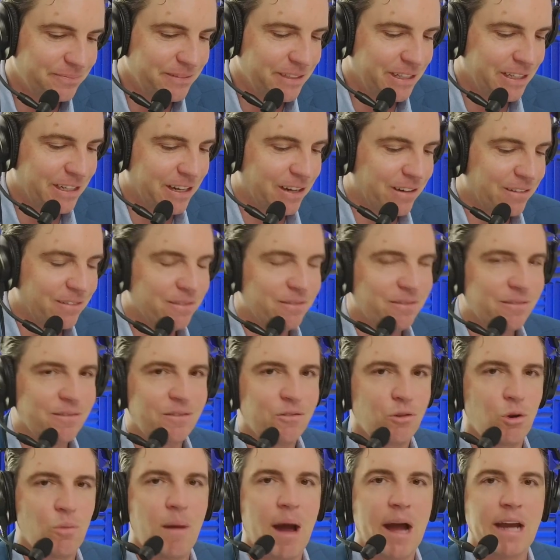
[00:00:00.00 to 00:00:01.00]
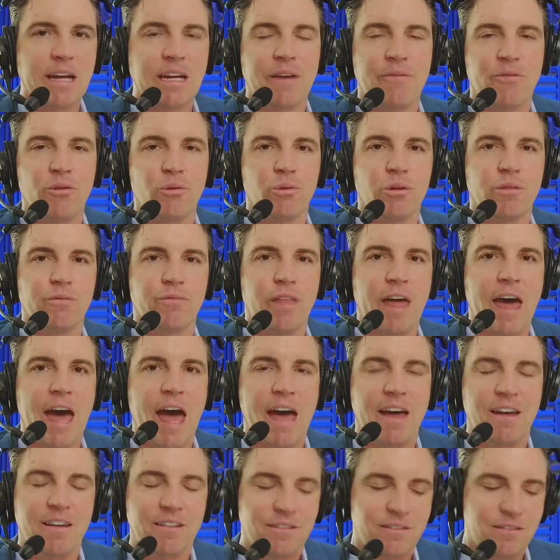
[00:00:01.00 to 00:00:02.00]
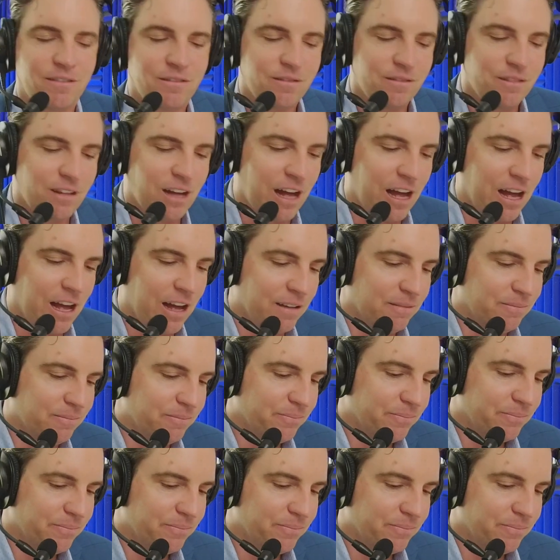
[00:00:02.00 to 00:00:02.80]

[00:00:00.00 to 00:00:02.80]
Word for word: you know, remind everyone of that. Um,